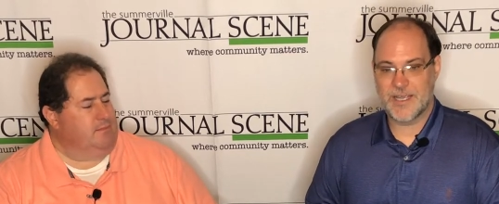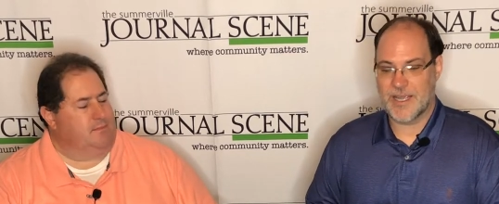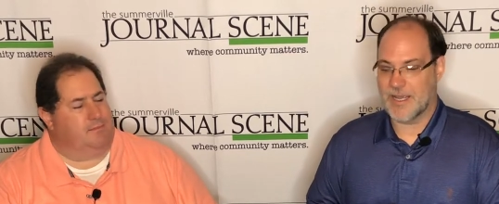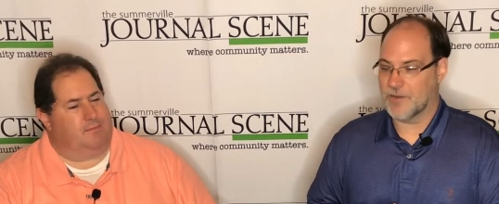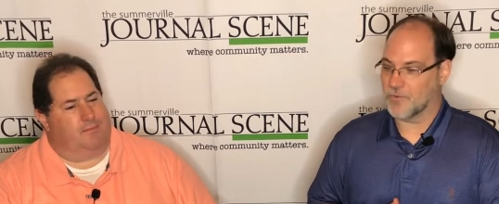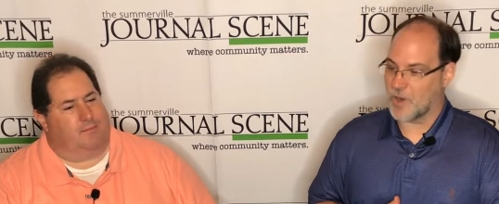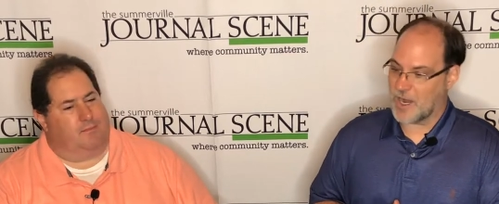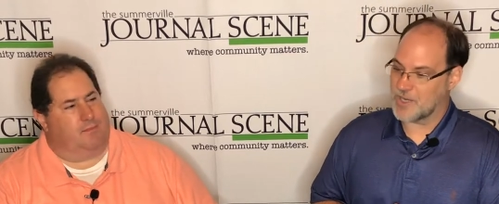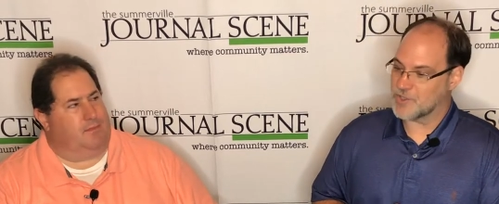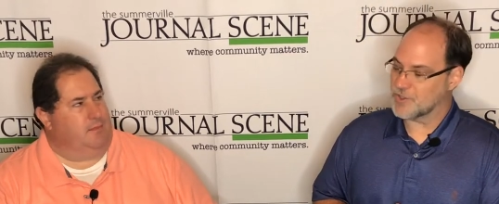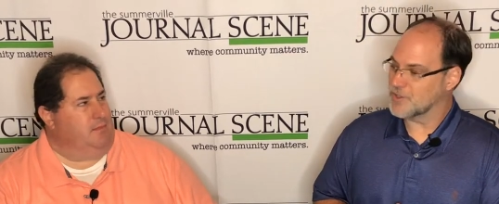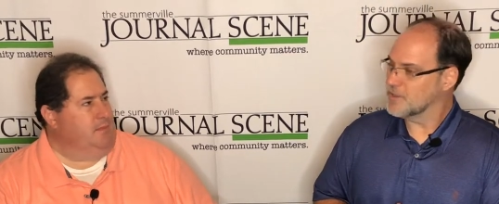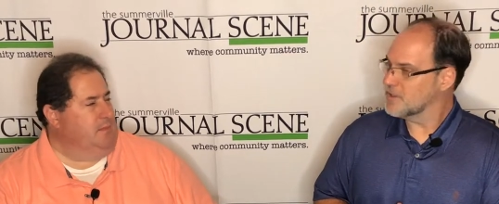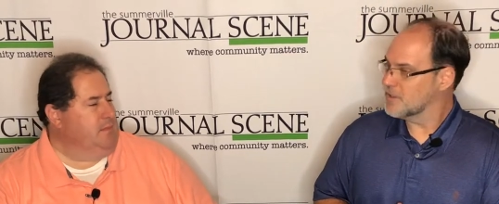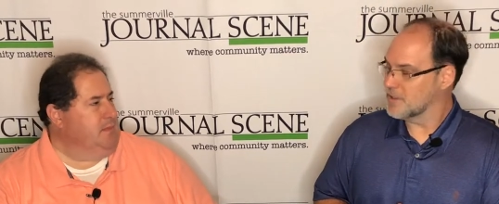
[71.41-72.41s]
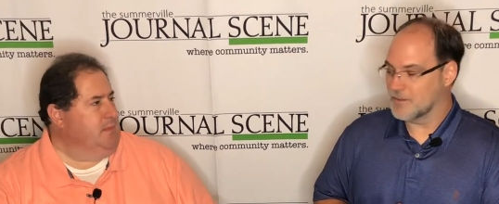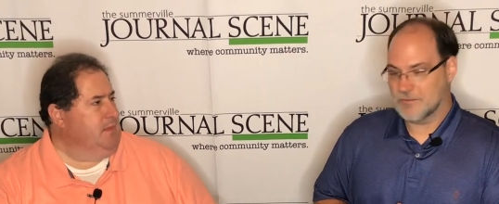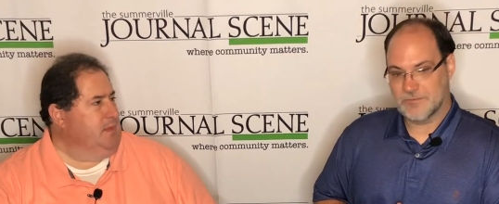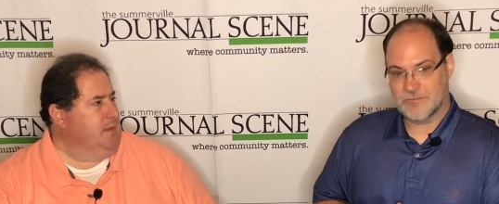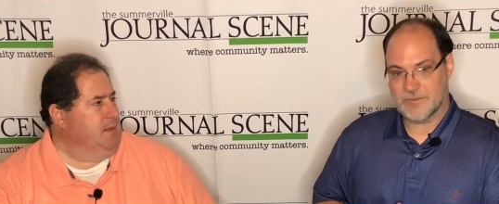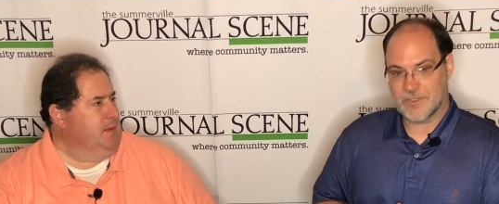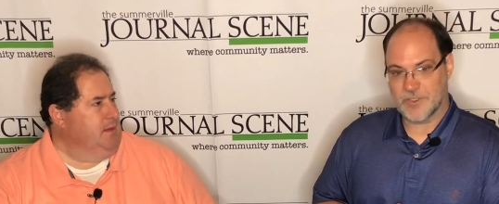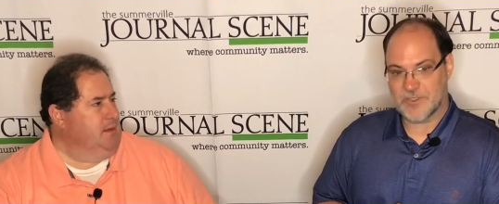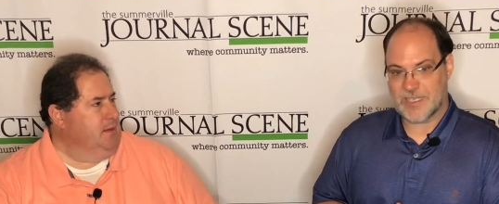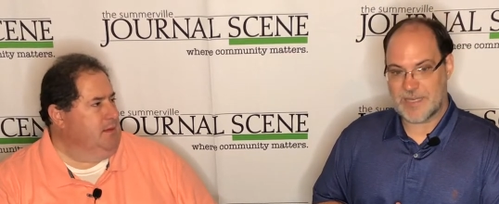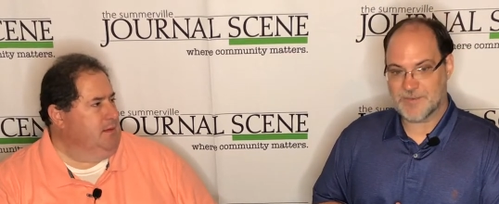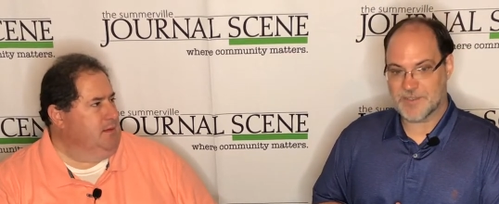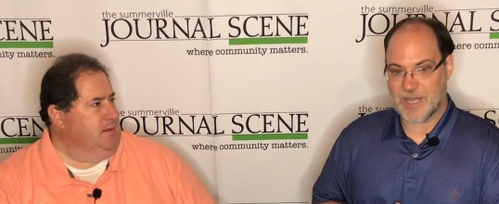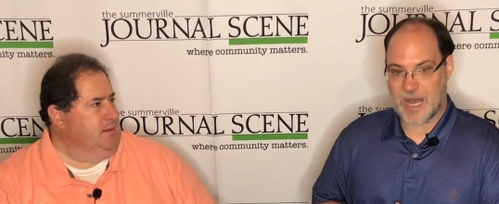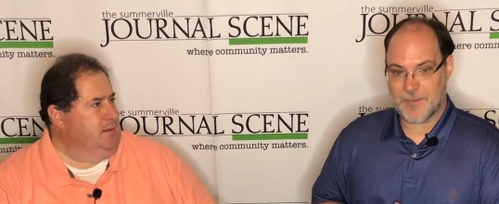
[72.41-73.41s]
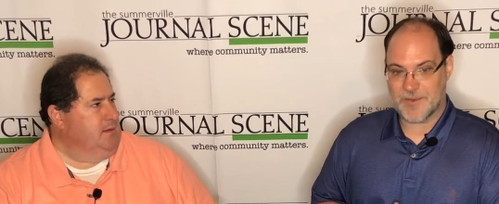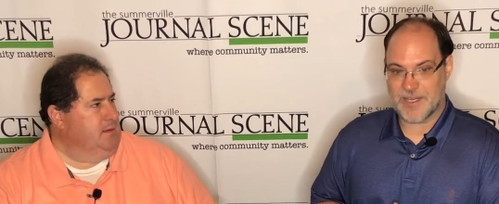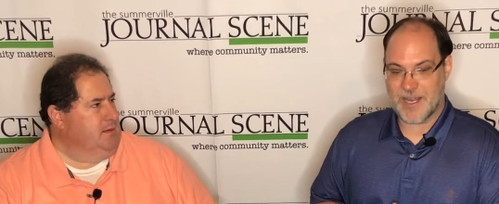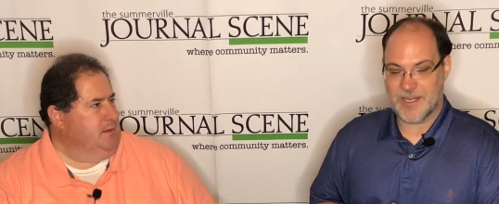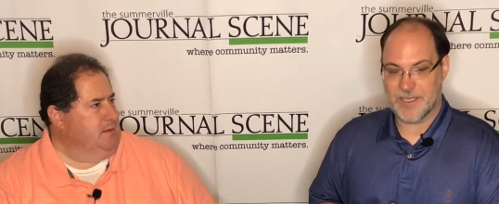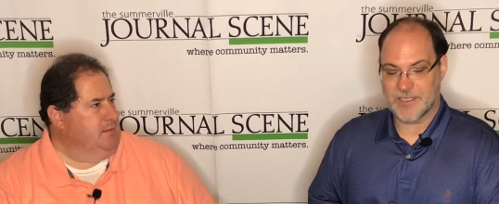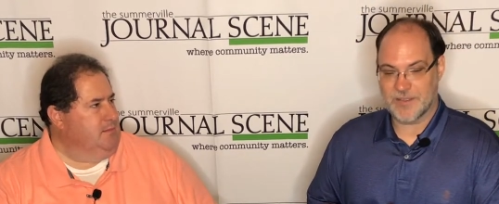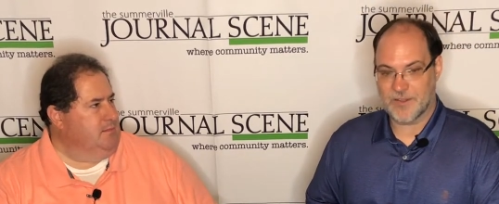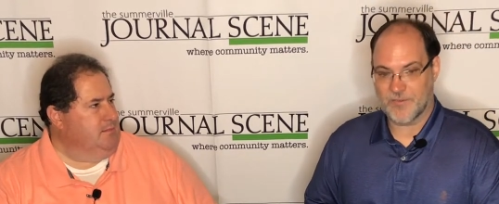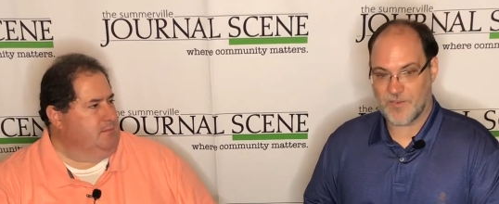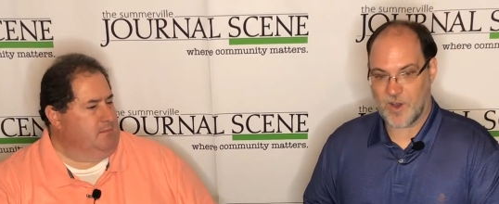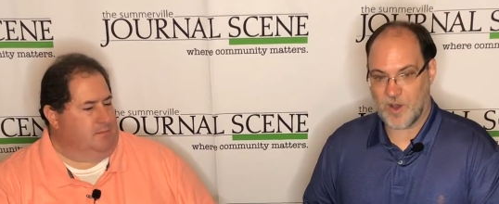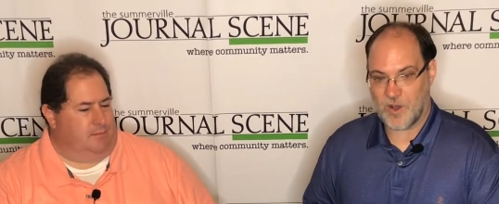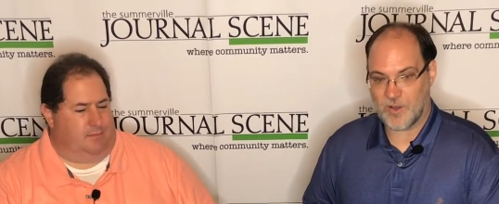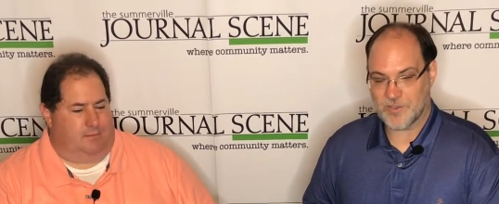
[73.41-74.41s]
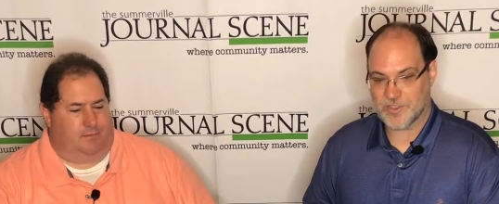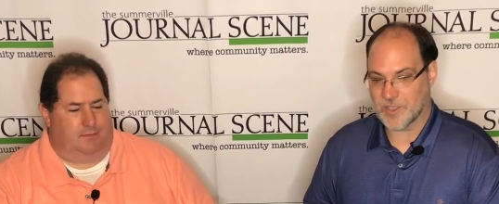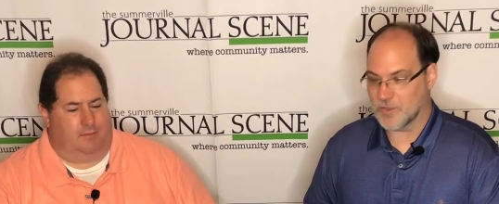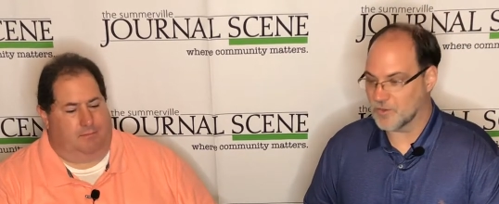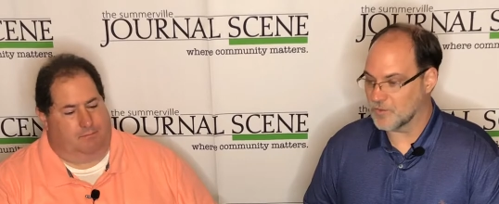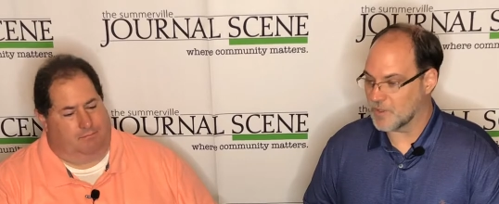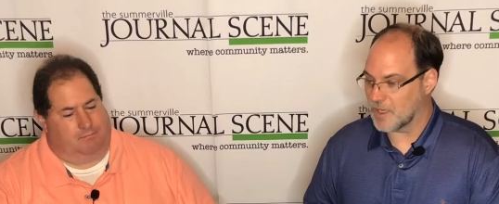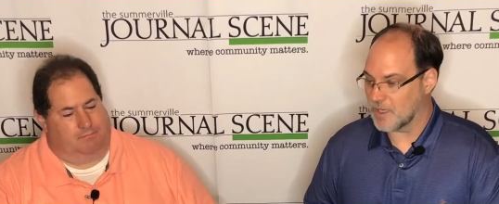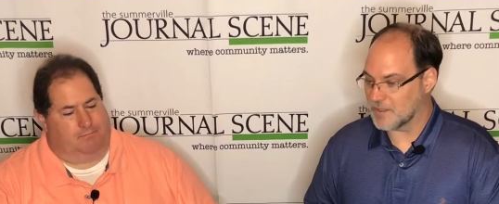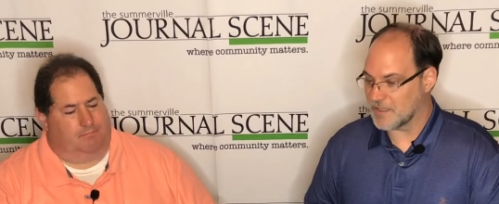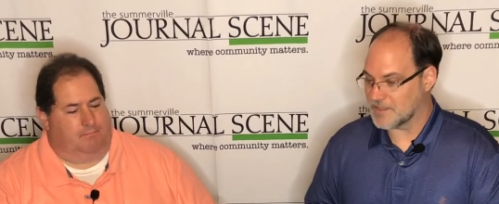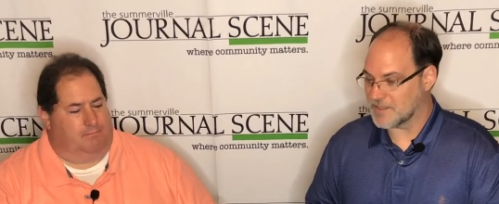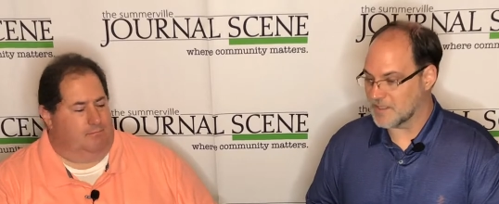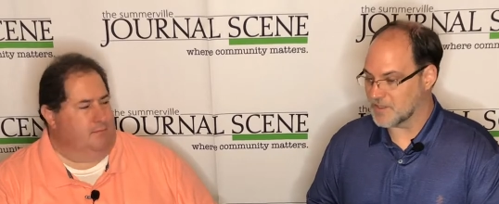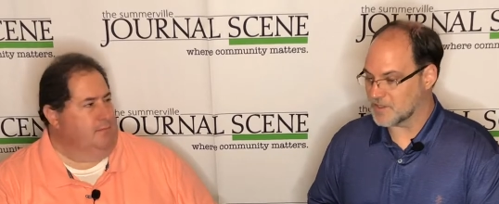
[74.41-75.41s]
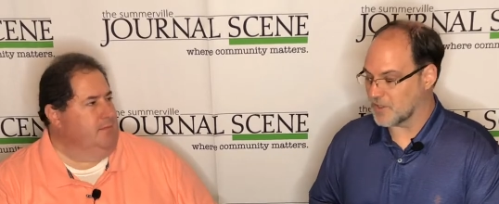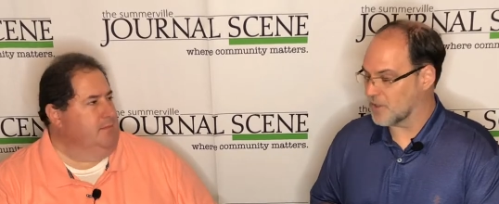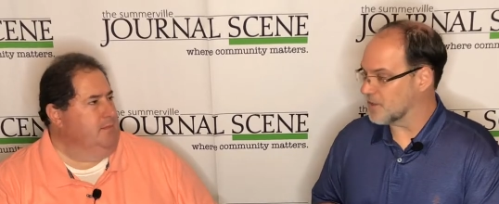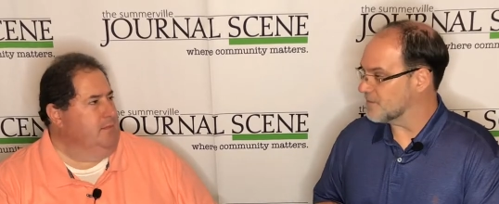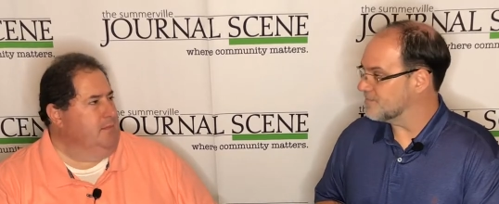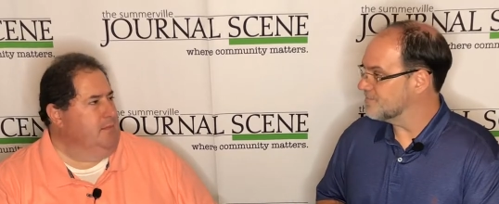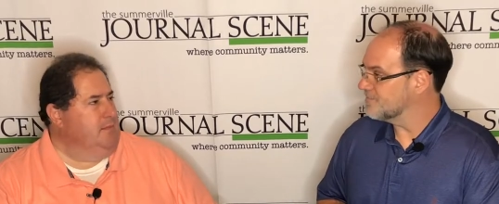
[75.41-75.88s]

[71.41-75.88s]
Speaker 1: And Roger, your team's dominated in the fall, so uh, let's get it started.